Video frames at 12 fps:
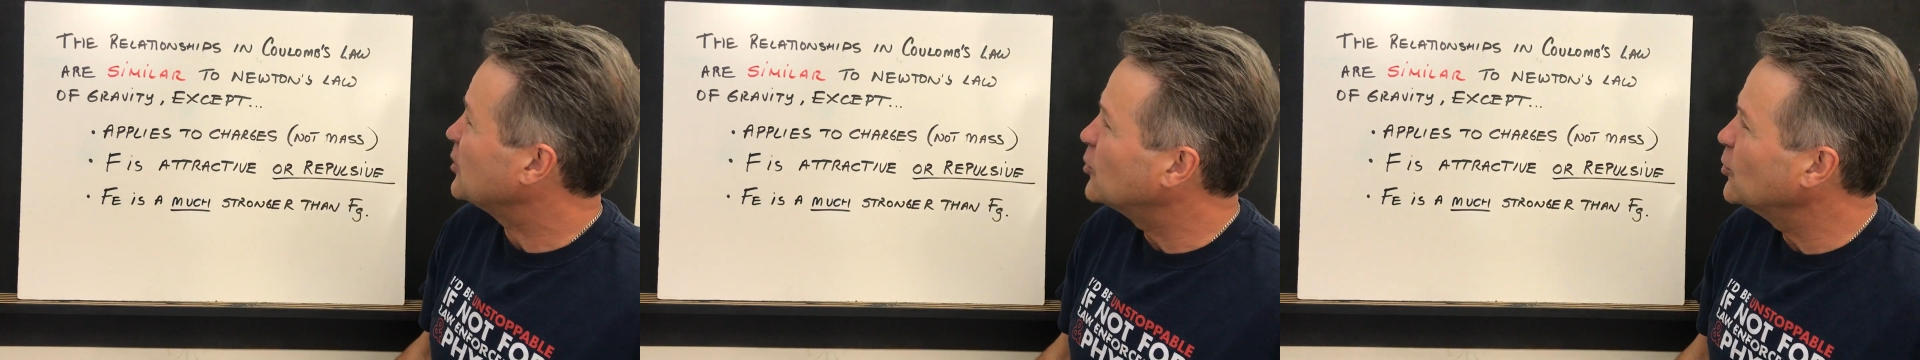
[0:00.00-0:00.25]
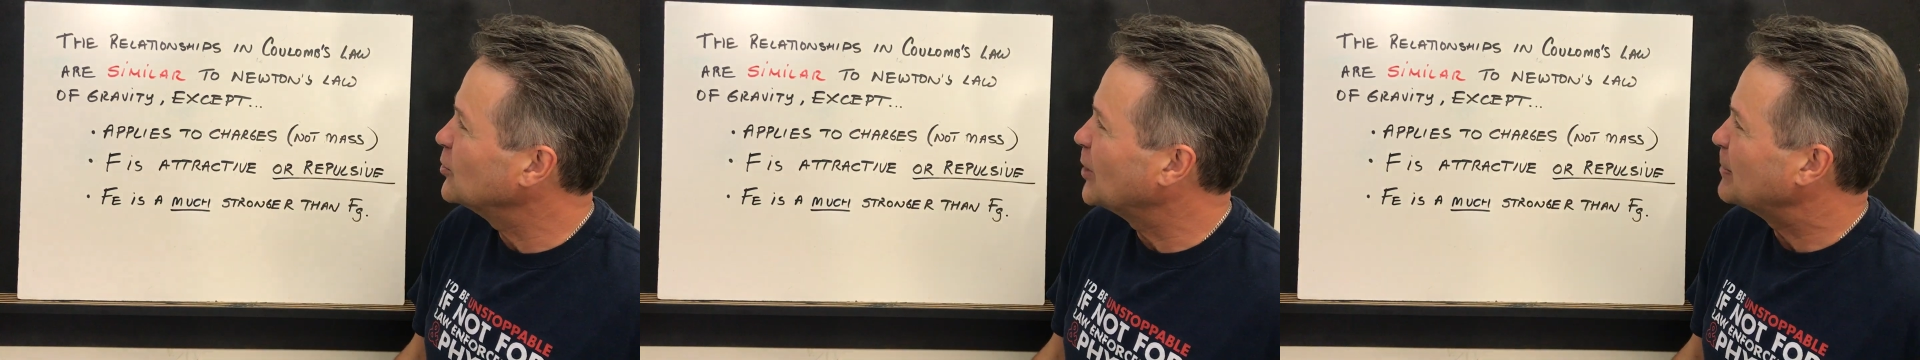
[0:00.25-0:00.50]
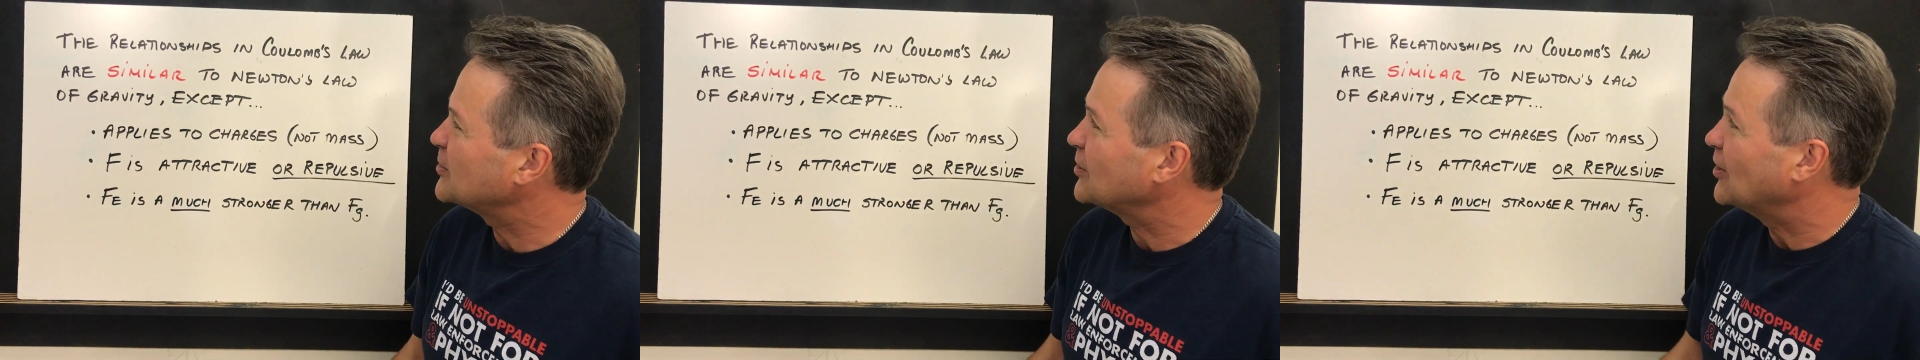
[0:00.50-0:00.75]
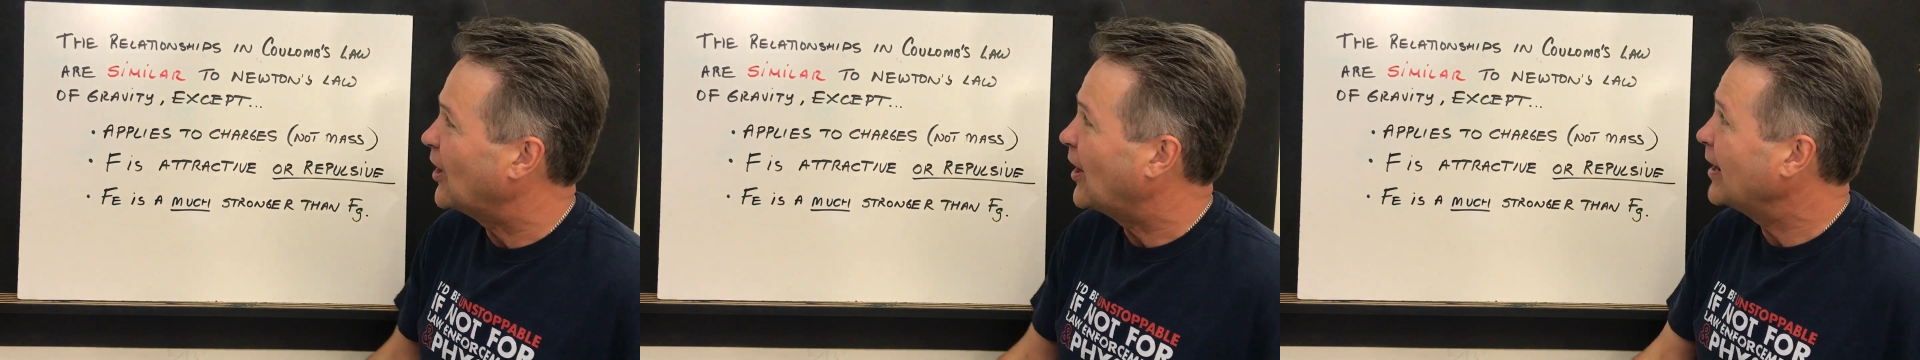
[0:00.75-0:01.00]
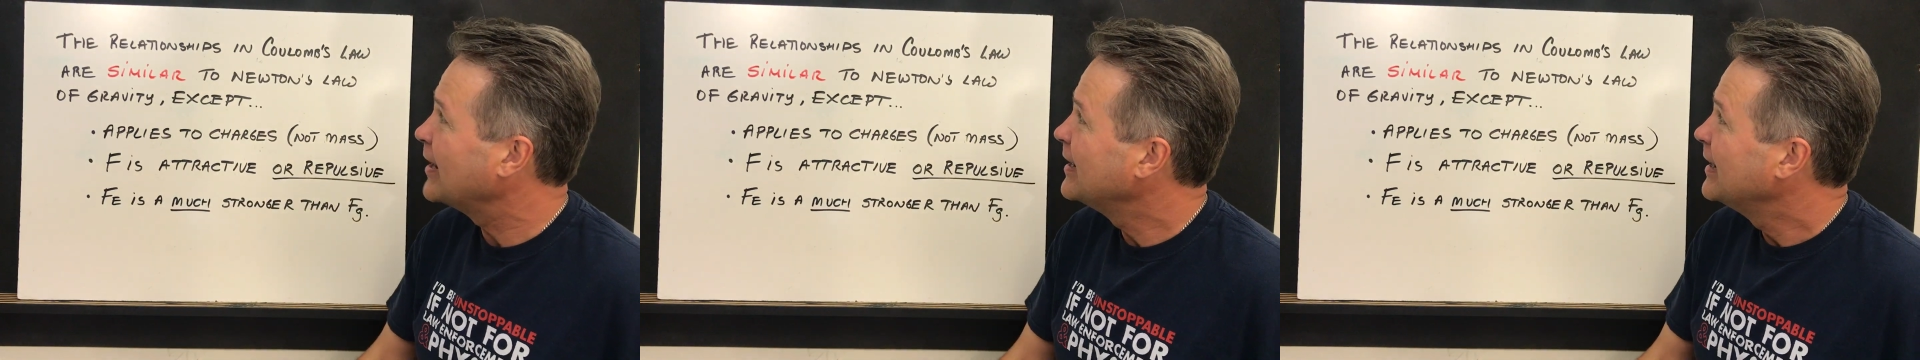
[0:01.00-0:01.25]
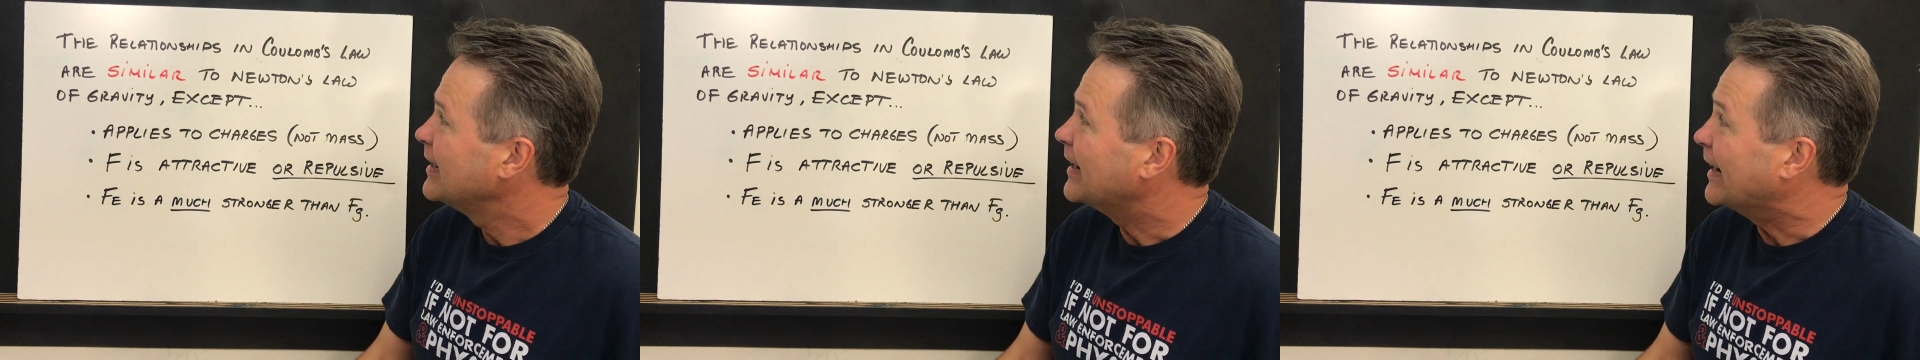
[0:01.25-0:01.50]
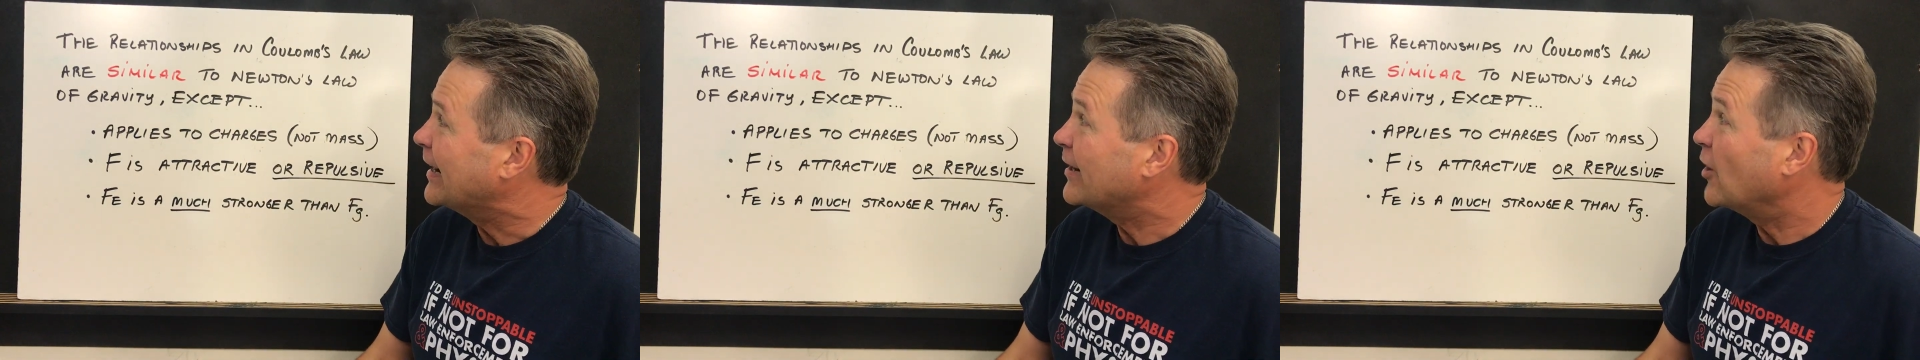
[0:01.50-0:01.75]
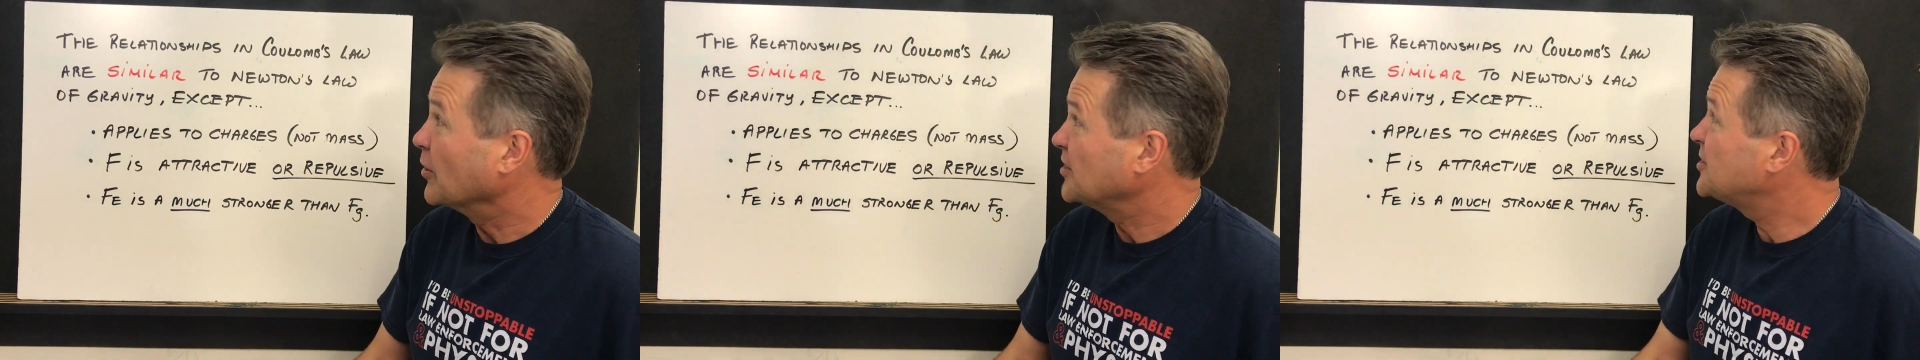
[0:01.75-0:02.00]
in Coulomb's law
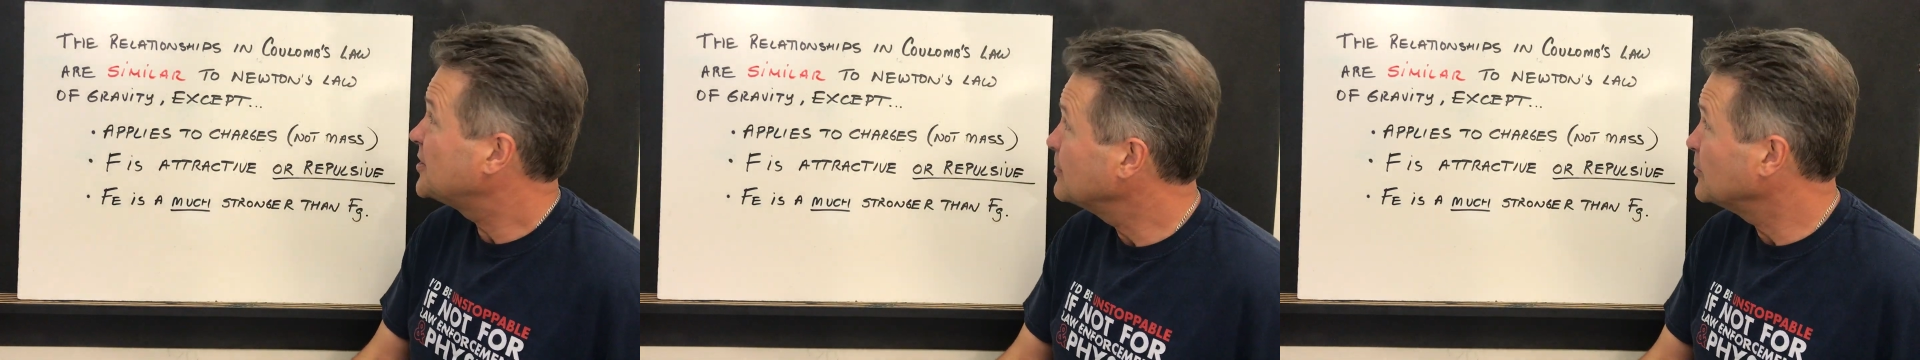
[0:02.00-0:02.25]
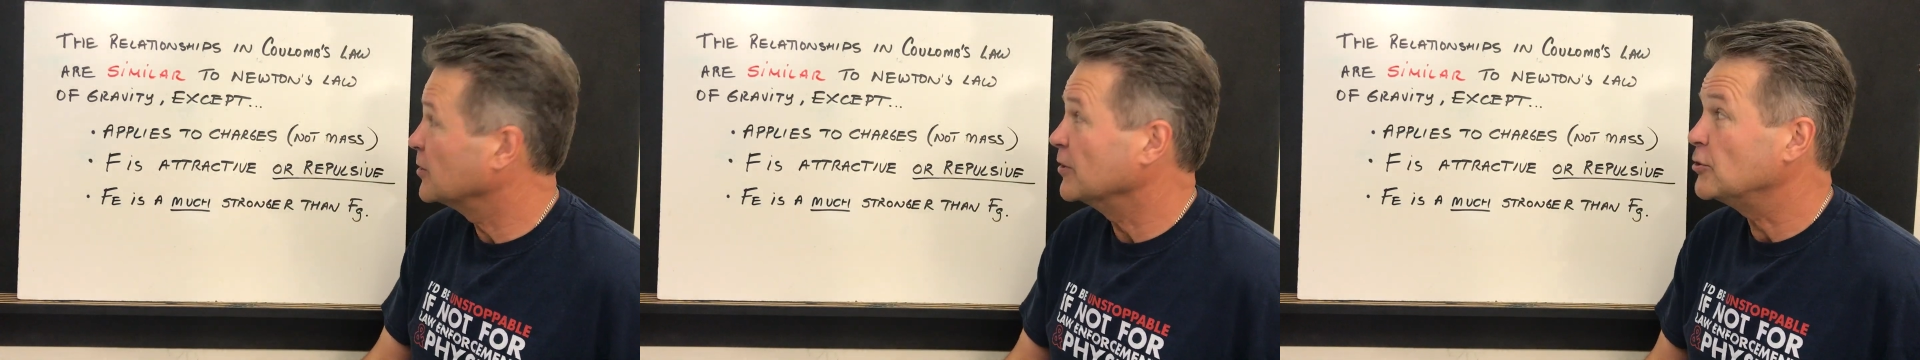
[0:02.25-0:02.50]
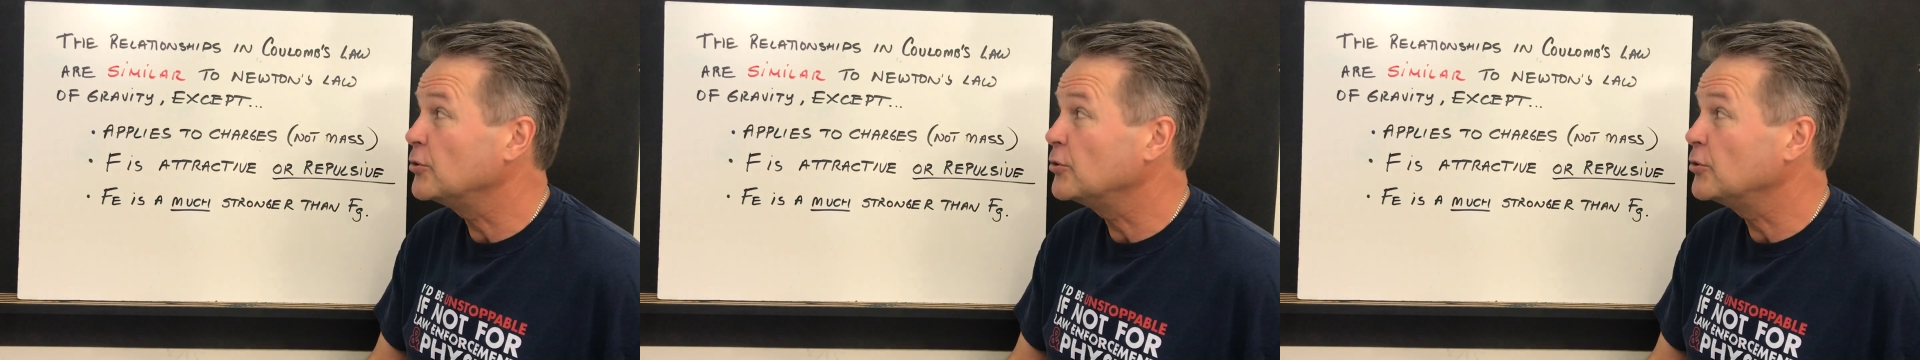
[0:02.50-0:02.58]
are similar